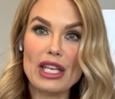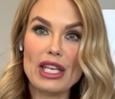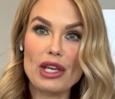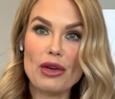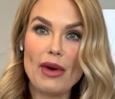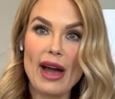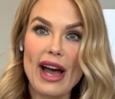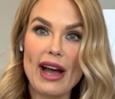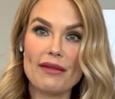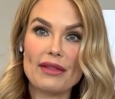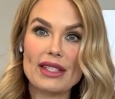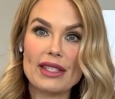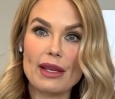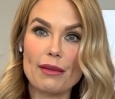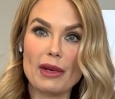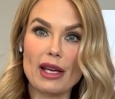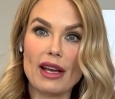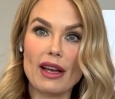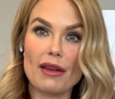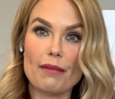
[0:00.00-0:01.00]
you have
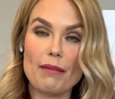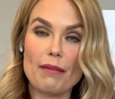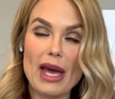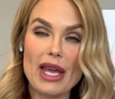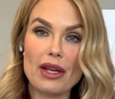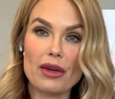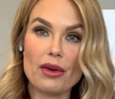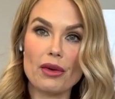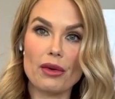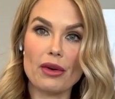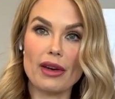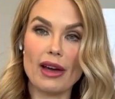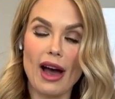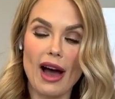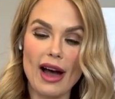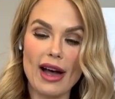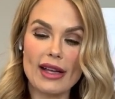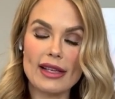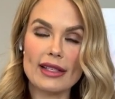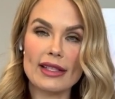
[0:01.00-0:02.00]
some medical
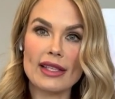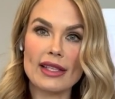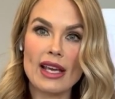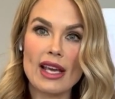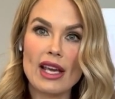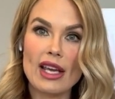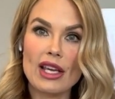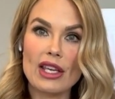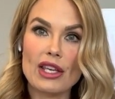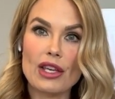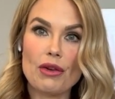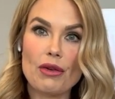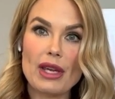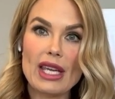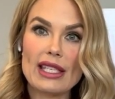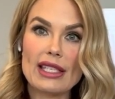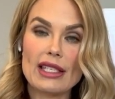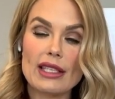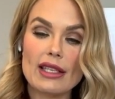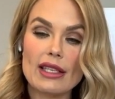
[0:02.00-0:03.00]
gauze, you
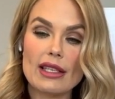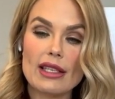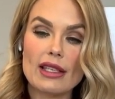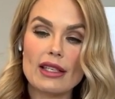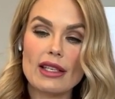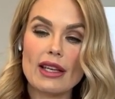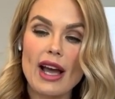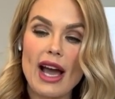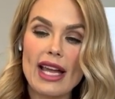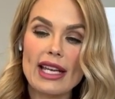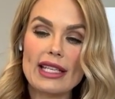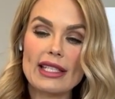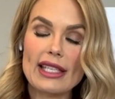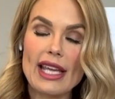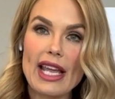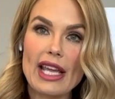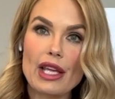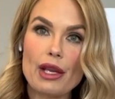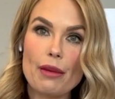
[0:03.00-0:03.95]
can kind of take it